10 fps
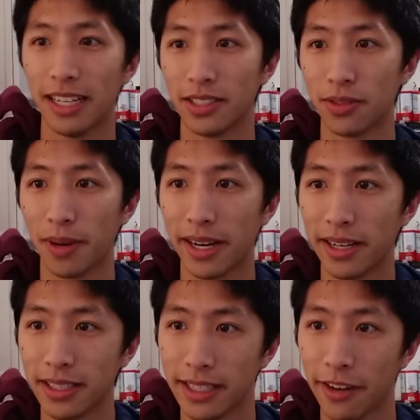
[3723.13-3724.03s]
I
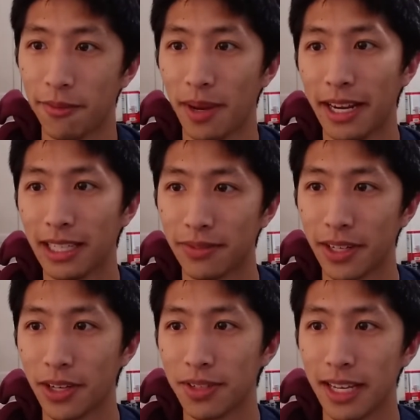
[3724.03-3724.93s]
swear, if my next
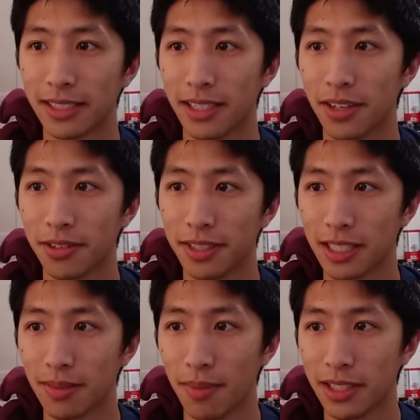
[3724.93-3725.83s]
video takes another
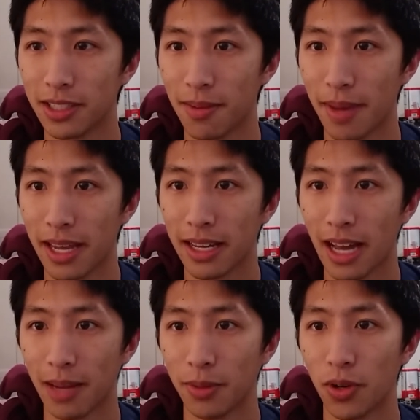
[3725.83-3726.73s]
6 months to make,
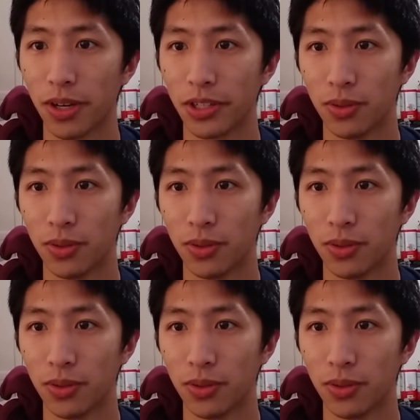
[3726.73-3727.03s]
I'm going